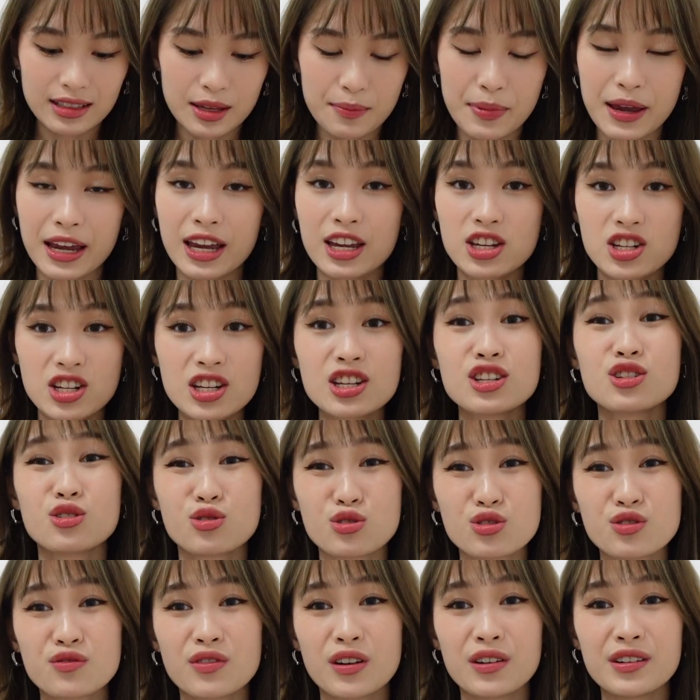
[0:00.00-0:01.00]
The packaging is
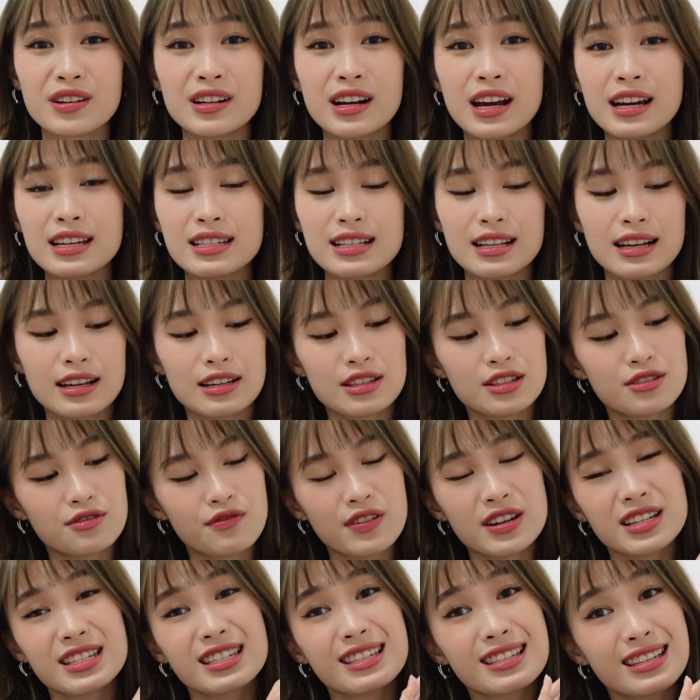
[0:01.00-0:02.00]
also very nice, like it's
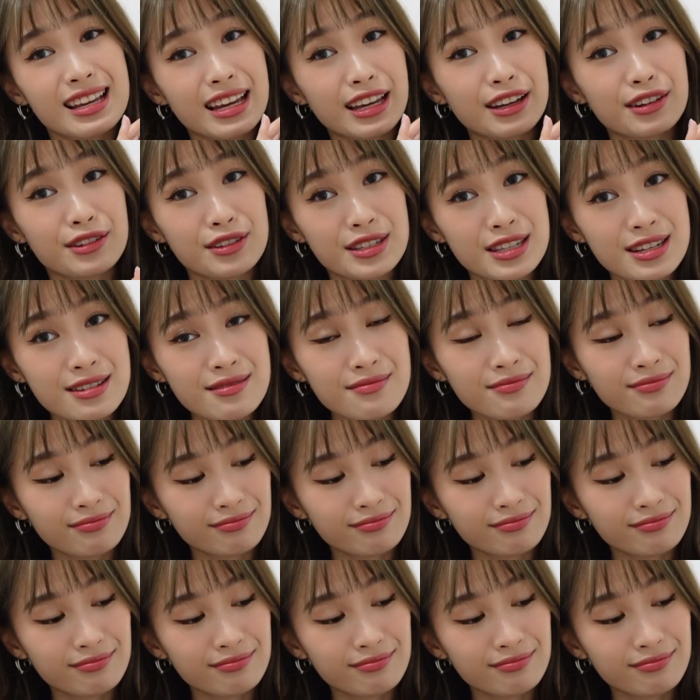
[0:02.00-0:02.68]
very sleek, you see?